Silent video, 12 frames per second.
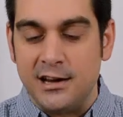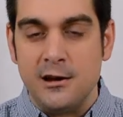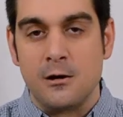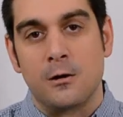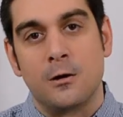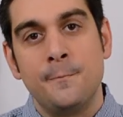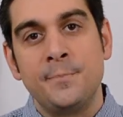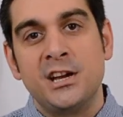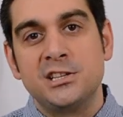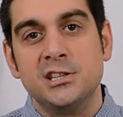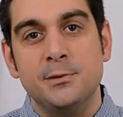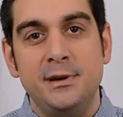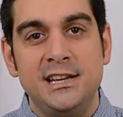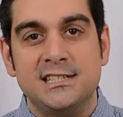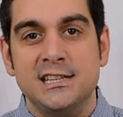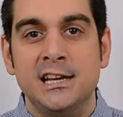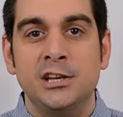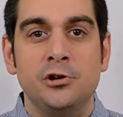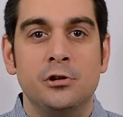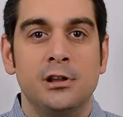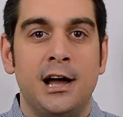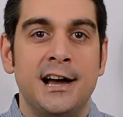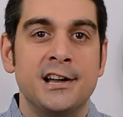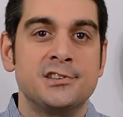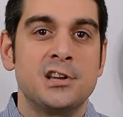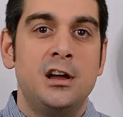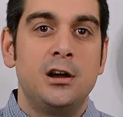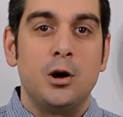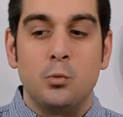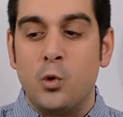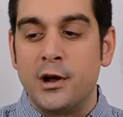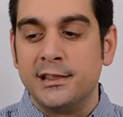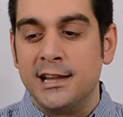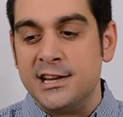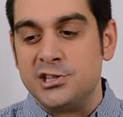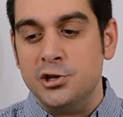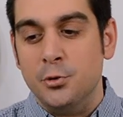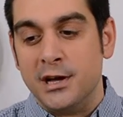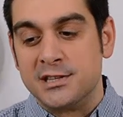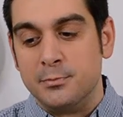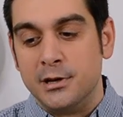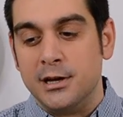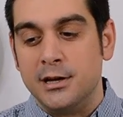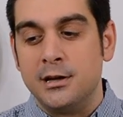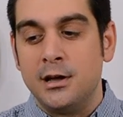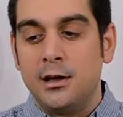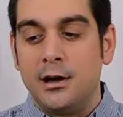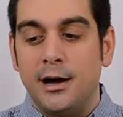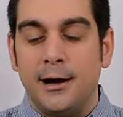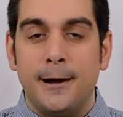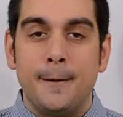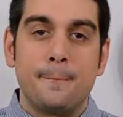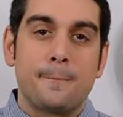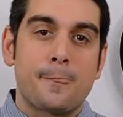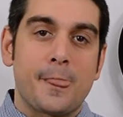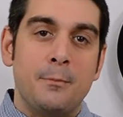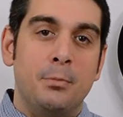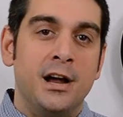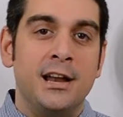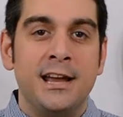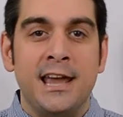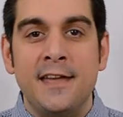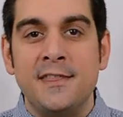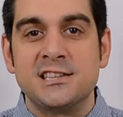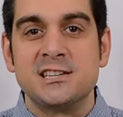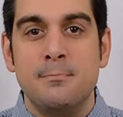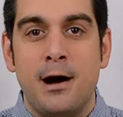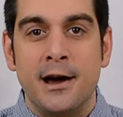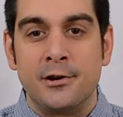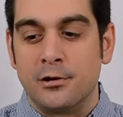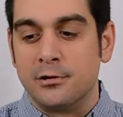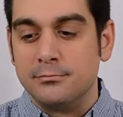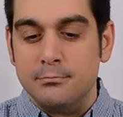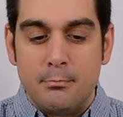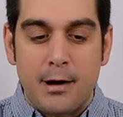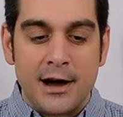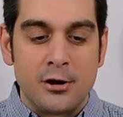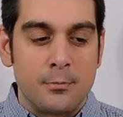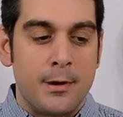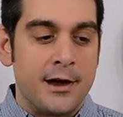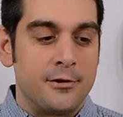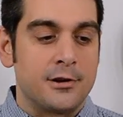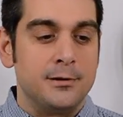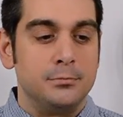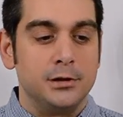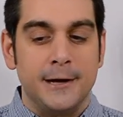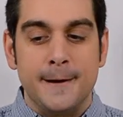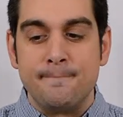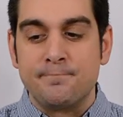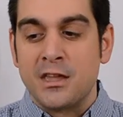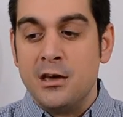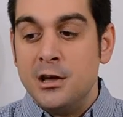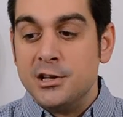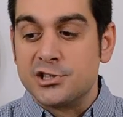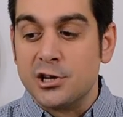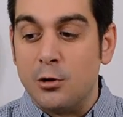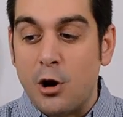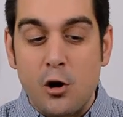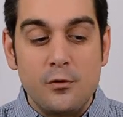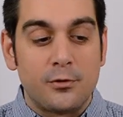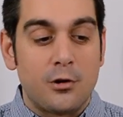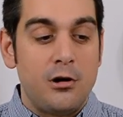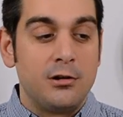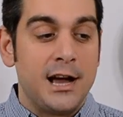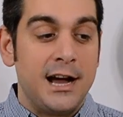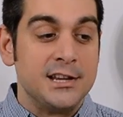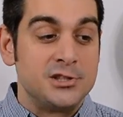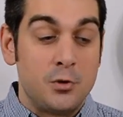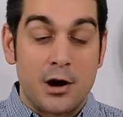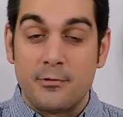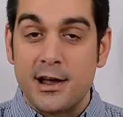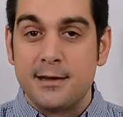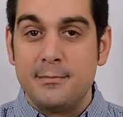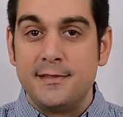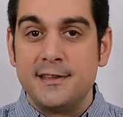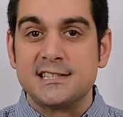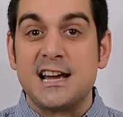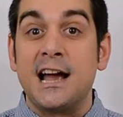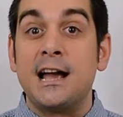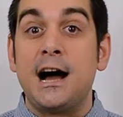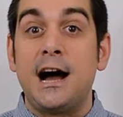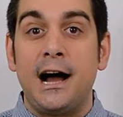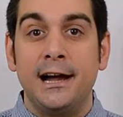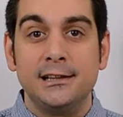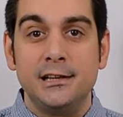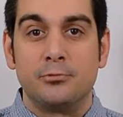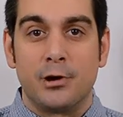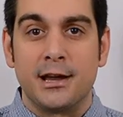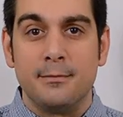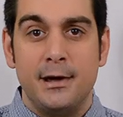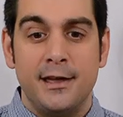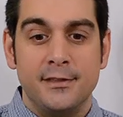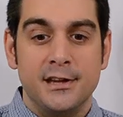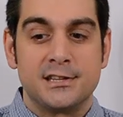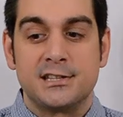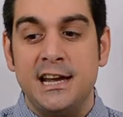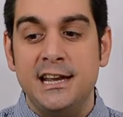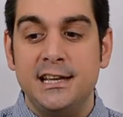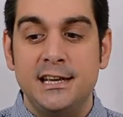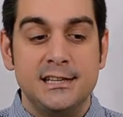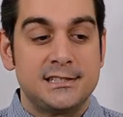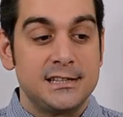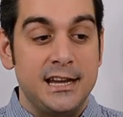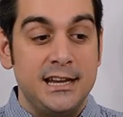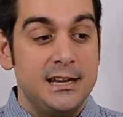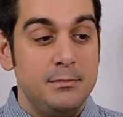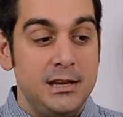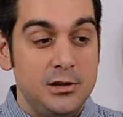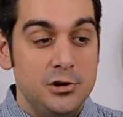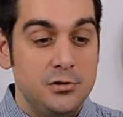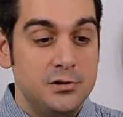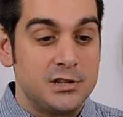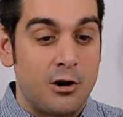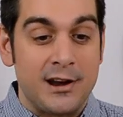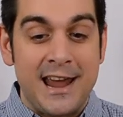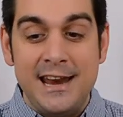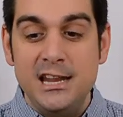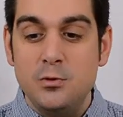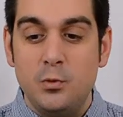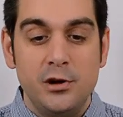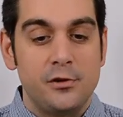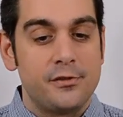here to the PC and utilize one less USB. But again, that's a minor complaint. So overall, guys, do I recommend this? I highly recommend this. It can be used on any wheel.